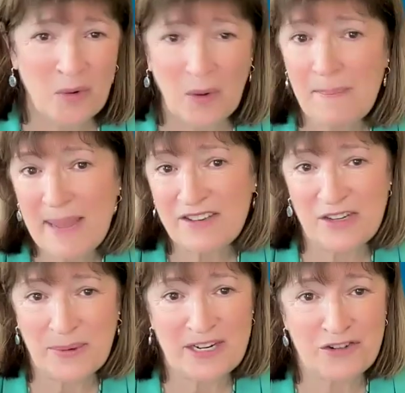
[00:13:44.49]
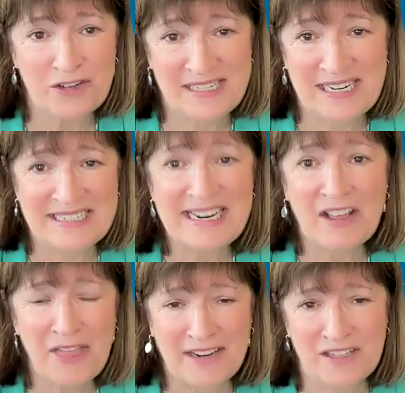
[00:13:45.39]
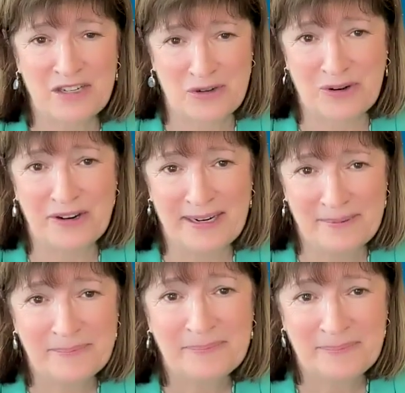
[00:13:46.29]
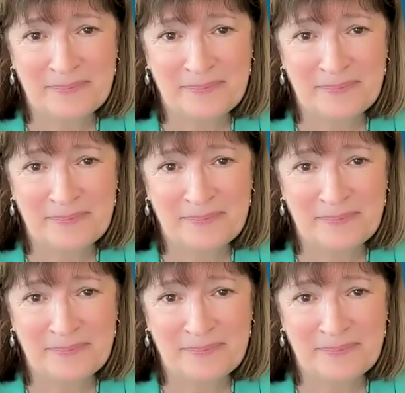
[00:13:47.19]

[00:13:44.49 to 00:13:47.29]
What makes you interesting? Tell that story.